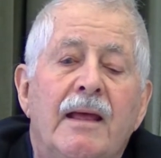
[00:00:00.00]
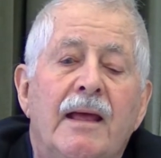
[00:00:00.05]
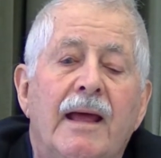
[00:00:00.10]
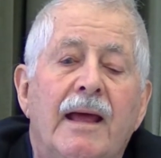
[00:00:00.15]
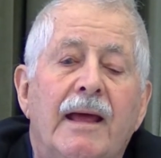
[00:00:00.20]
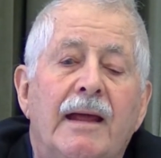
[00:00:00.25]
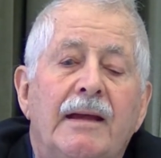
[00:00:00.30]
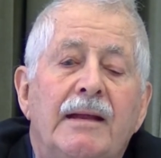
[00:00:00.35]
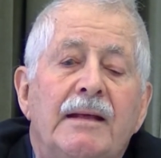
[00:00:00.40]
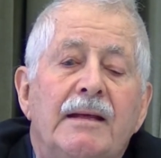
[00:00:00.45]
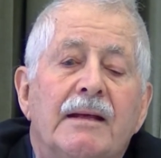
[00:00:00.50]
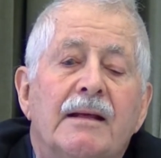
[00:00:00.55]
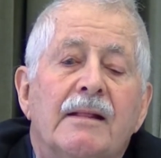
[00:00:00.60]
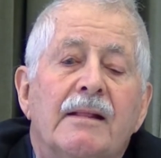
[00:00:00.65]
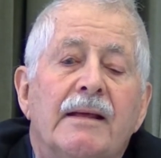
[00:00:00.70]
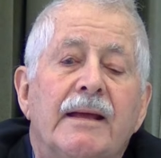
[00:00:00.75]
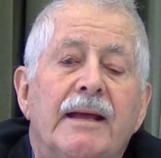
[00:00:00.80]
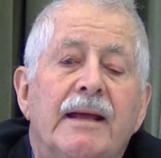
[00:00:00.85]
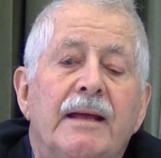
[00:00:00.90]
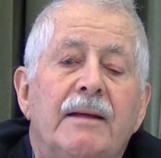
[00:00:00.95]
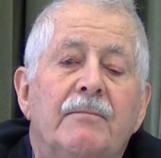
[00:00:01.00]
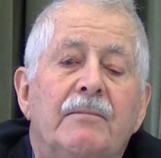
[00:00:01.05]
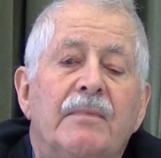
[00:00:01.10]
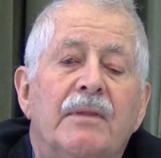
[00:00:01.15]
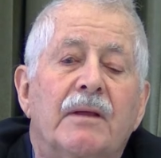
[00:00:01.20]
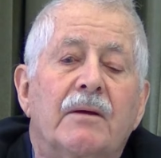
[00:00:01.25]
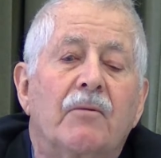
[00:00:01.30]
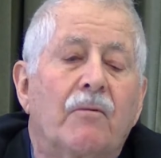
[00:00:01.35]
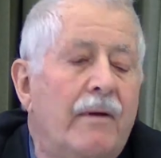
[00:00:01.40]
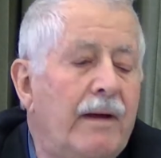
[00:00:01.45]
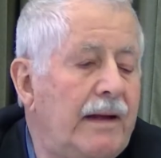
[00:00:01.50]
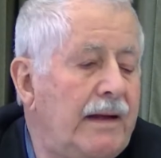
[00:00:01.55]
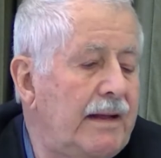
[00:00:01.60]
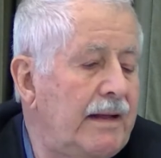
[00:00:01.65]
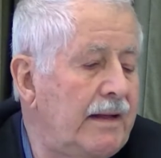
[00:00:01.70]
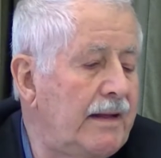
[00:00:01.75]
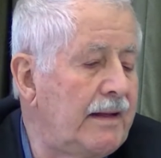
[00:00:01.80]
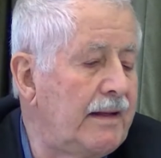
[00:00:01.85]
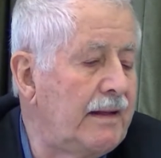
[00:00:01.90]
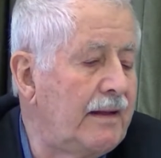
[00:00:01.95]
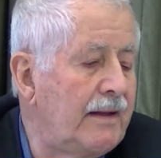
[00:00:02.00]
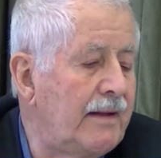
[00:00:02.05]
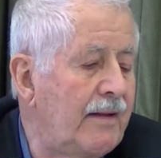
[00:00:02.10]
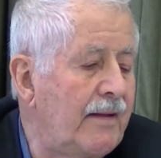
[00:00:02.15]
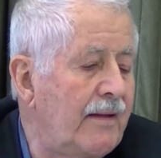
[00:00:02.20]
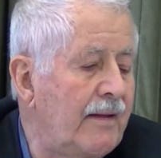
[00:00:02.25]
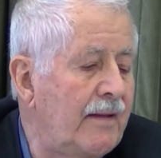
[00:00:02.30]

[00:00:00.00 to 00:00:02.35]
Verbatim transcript: And he claimed that when he